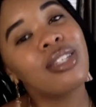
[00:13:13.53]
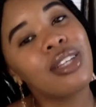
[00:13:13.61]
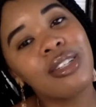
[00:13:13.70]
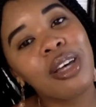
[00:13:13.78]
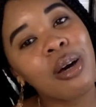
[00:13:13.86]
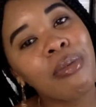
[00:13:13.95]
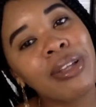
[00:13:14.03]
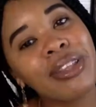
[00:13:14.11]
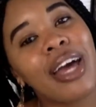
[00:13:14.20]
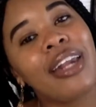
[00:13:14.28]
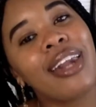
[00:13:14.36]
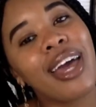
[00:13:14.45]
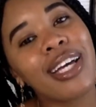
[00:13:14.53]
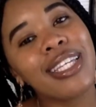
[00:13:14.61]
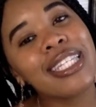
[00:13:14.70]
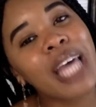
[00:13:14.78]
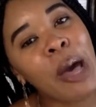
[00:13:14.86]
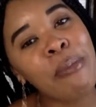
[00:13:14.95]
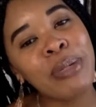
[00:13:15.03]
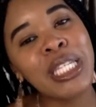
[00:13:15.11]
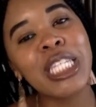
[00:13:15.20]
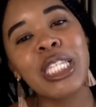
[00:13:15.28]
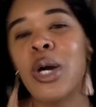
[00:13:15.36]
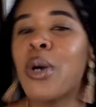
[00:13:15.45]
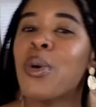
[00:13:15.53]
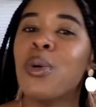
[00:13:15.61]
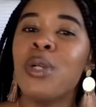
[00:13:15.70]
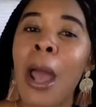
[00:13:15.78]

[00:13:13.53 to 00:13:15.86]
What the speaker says: so I'll talk about that next episode.